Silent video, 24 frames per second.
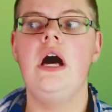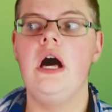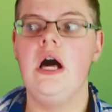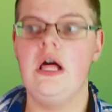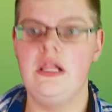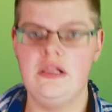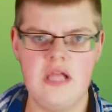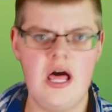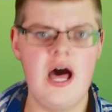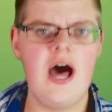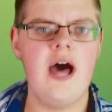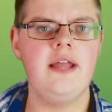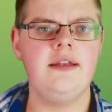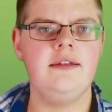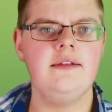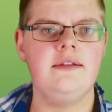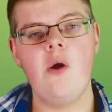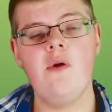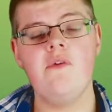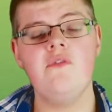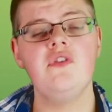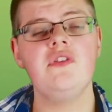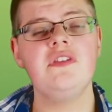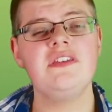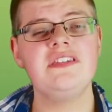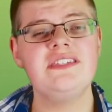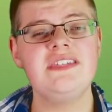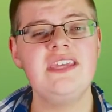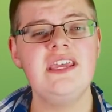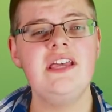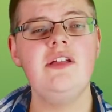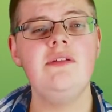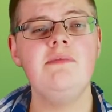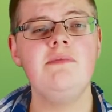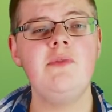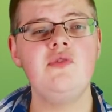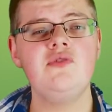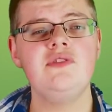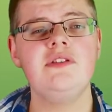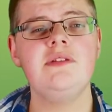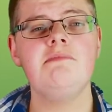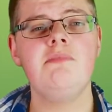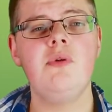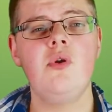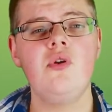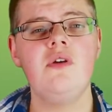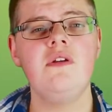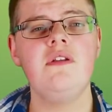a lot. However, the single most
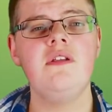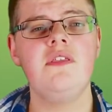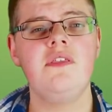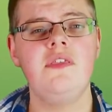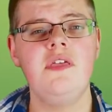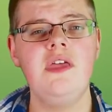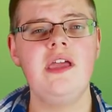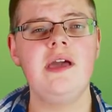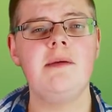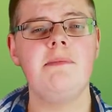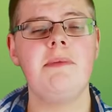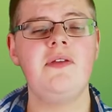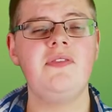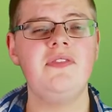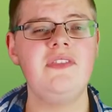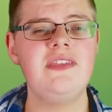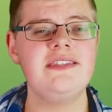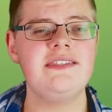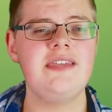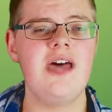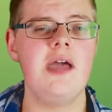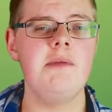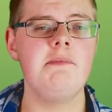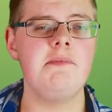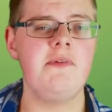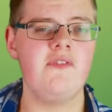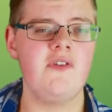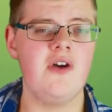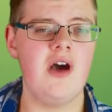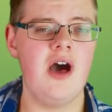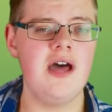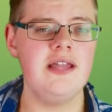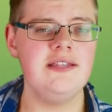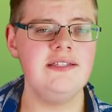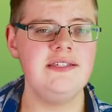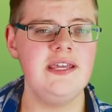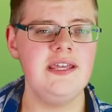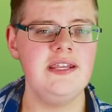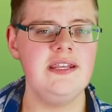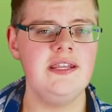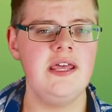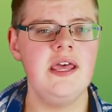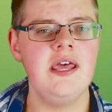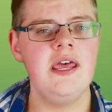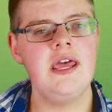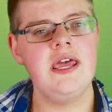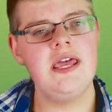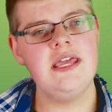important thing about this type of content
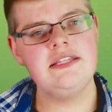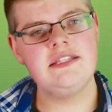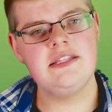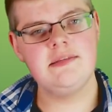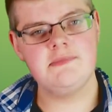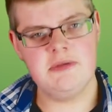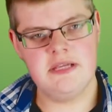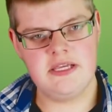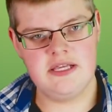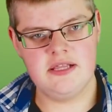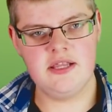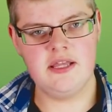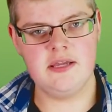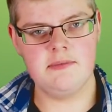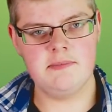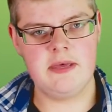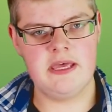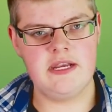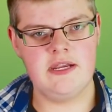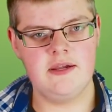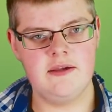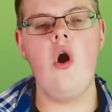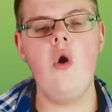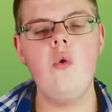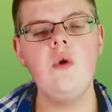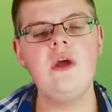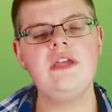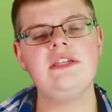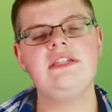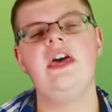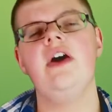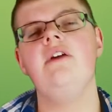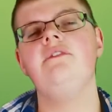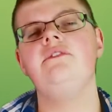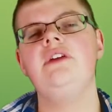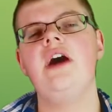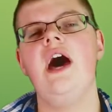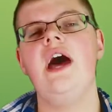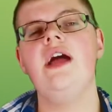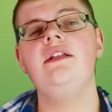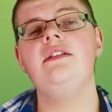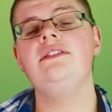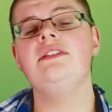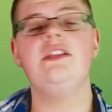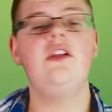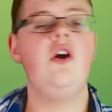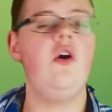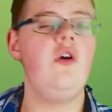is to be clickbaity. Always have
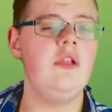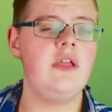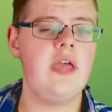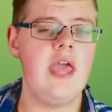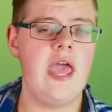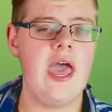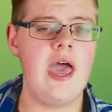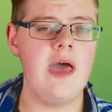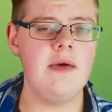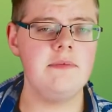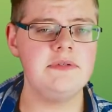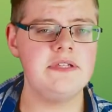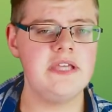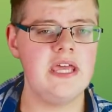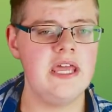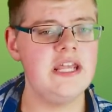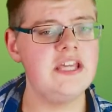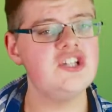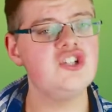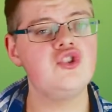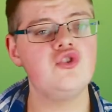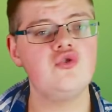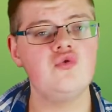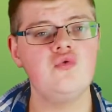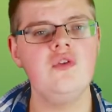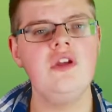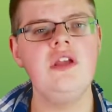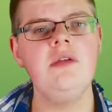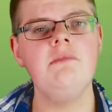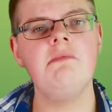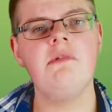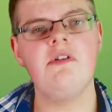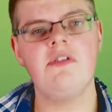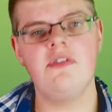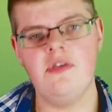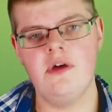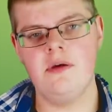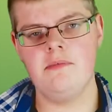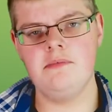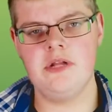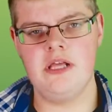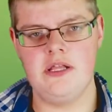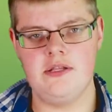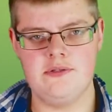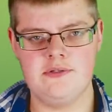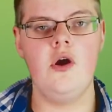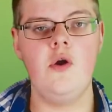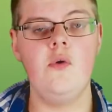titles in all caps and extreme
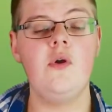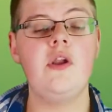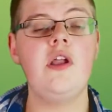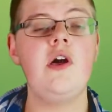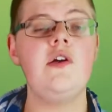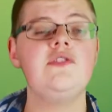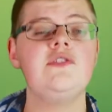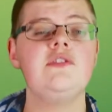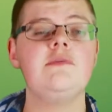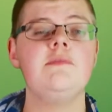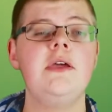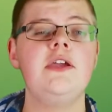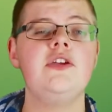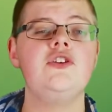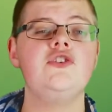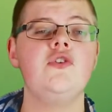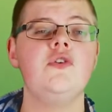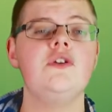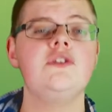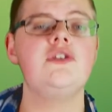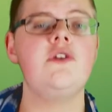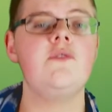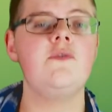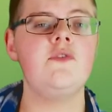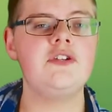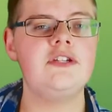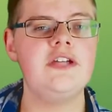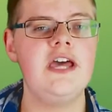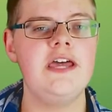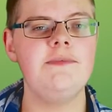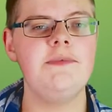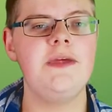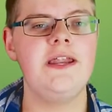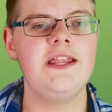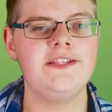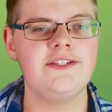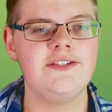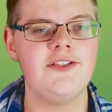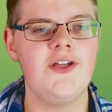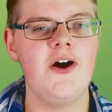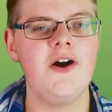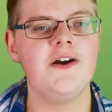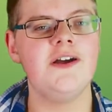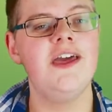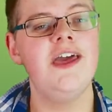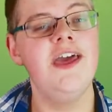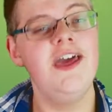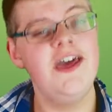thumbnails. Oh, and also make sure it's over 10 minutes
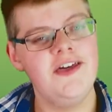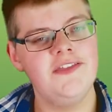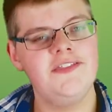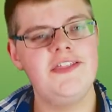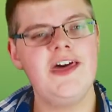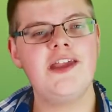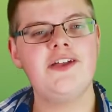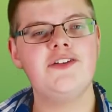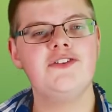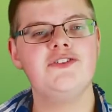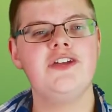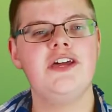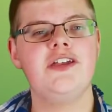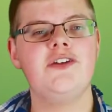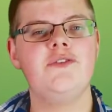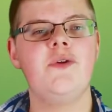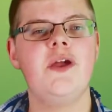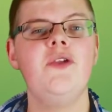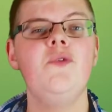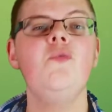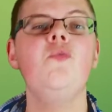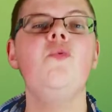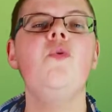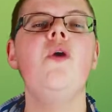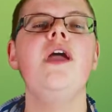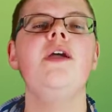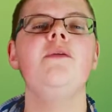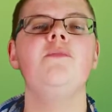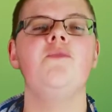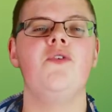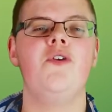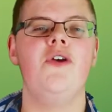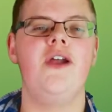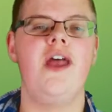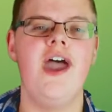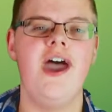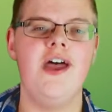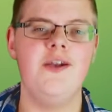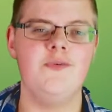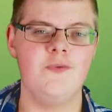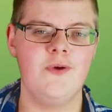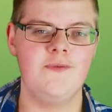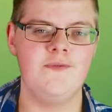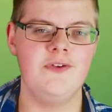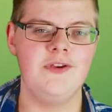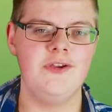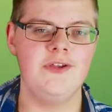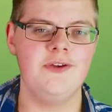long. That'll generate way more ad
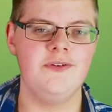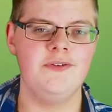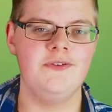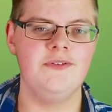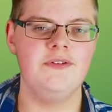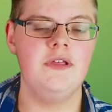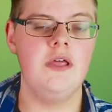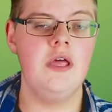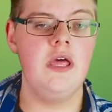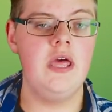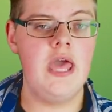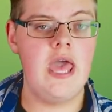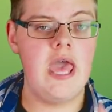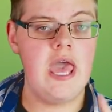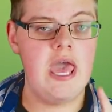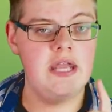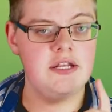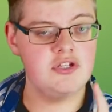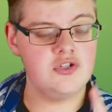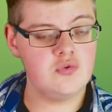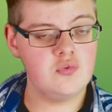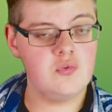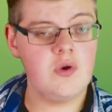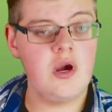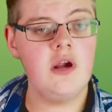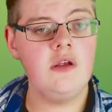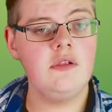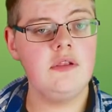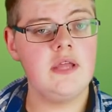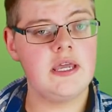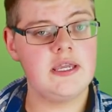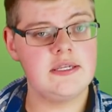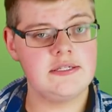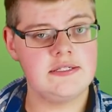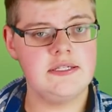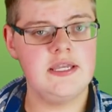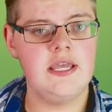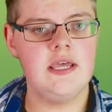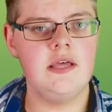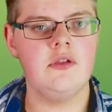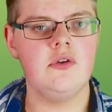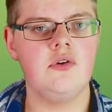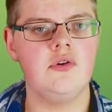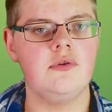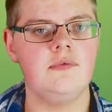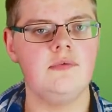revenue. And swear like a sailor.